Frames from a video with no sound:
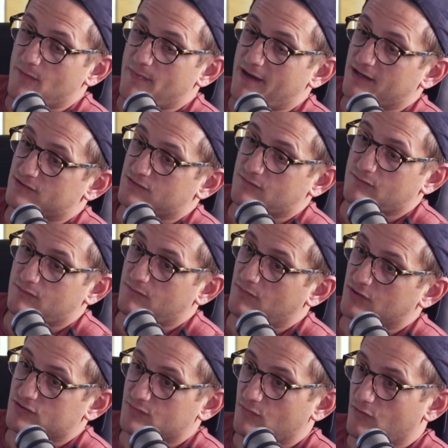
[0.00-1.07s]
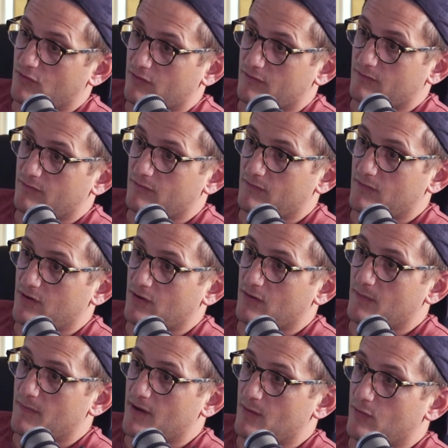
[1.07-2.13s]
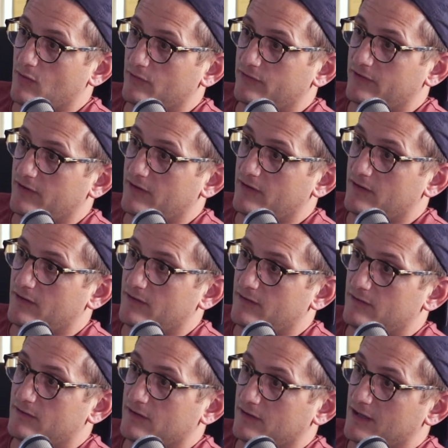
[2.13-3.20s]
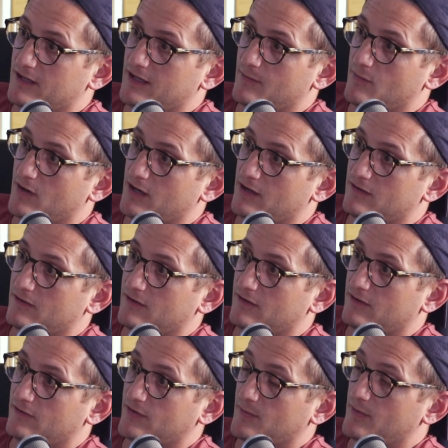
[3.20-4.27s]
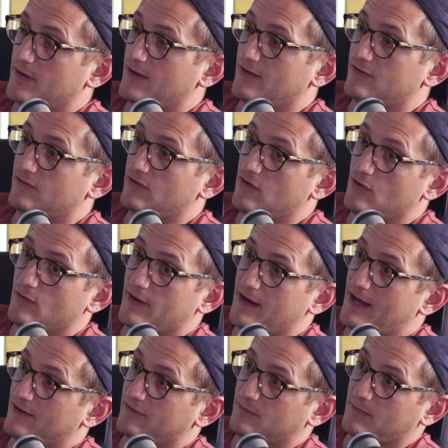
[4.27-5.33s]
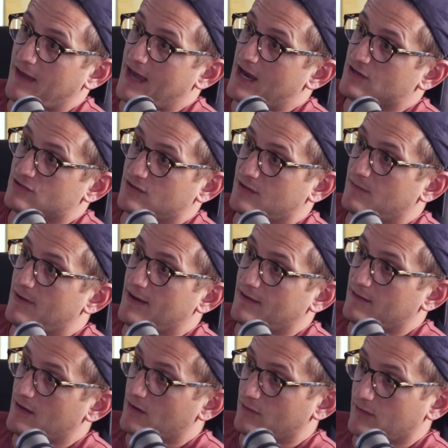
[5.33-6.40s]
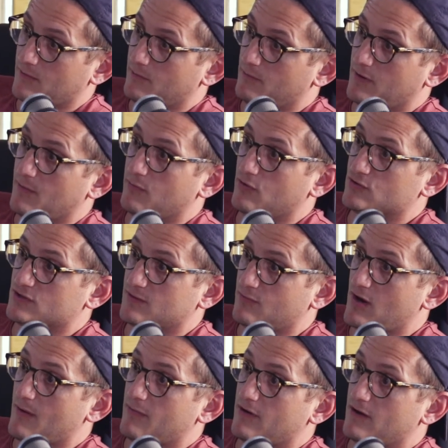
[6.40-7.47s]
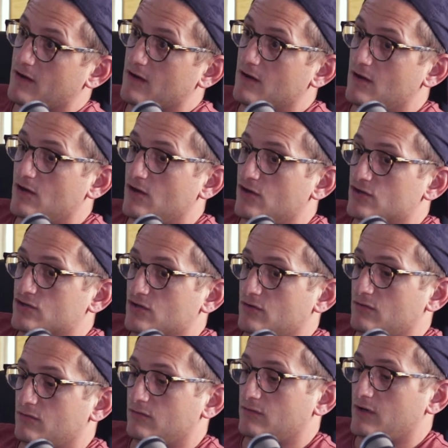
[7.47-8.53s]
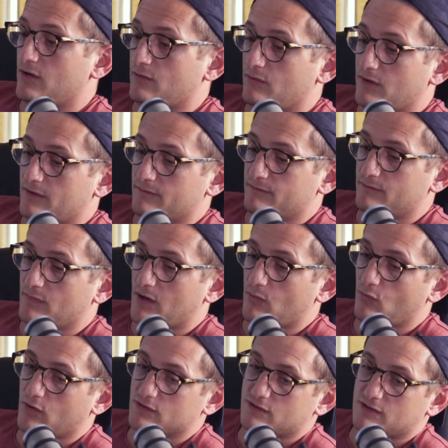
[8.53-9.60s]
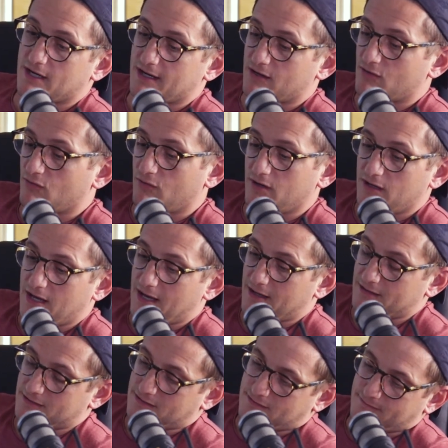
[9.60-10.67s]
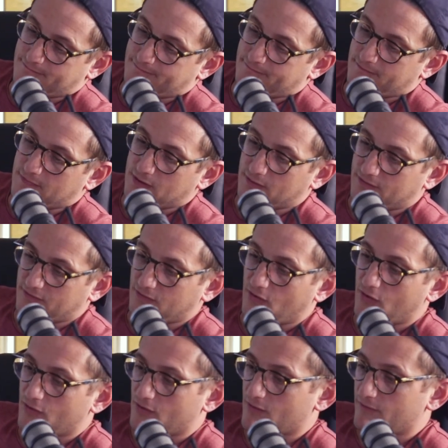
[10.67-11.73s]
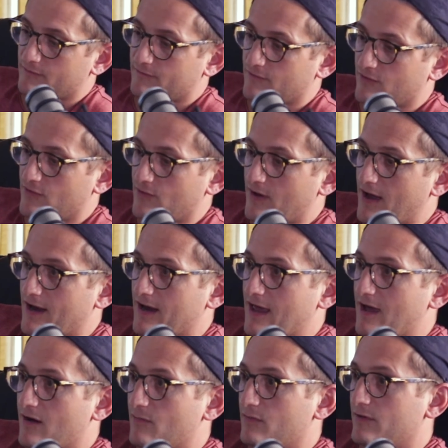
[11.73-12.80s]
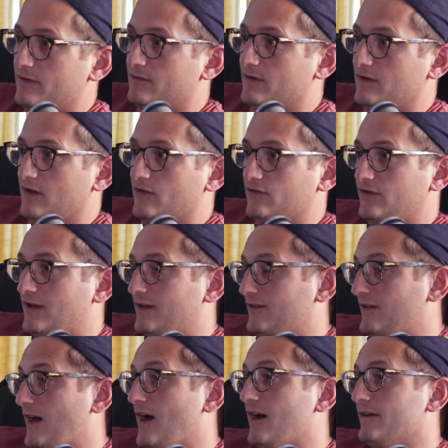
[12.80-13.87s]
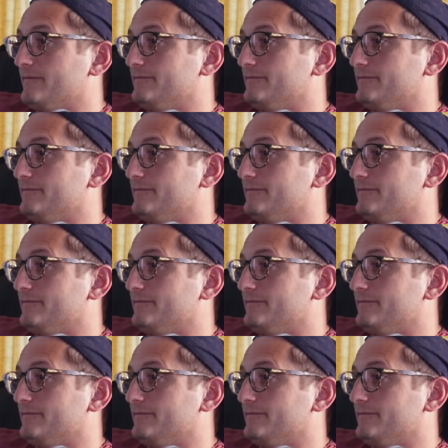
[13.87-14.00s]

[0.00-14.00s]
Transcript: the banks are much more amenable to lending money to somebody that's new, that has some cash and can make can purchase the property. So on one side of the coin, it's it's harder for a new guy now, but on the other side, it's not.